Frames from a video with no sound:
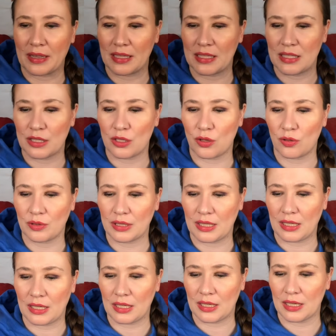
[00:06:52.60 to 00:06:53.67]
This is
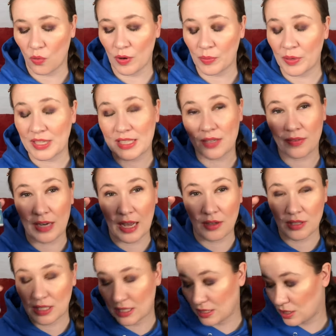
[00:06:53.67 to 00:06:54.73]
only 1.7
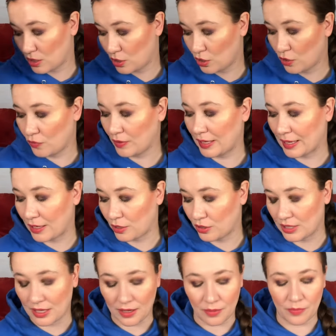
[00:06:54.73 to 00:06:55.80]
ounces. So hopefully I can use
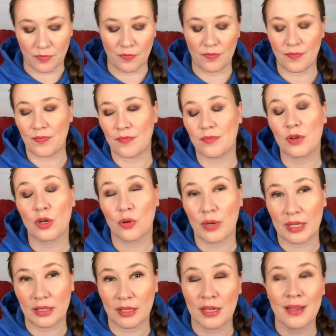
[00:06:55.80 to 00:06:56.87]
that up
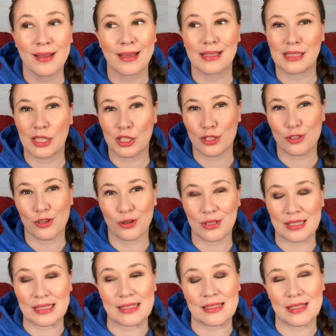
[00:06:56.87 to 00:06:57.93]
quickly because I just
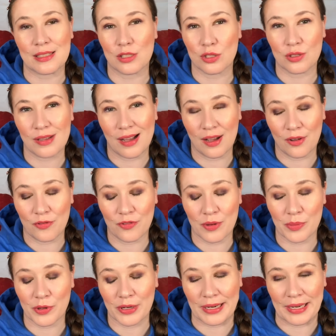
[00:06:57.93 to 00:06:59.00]
noticed it says uh,
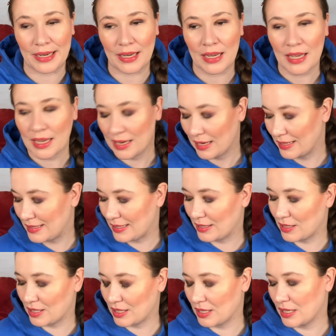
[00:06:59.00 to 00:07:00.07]
February. It's
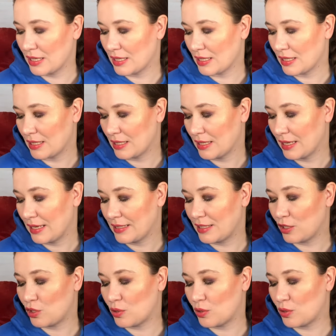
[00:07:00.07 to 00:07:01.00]
either, it says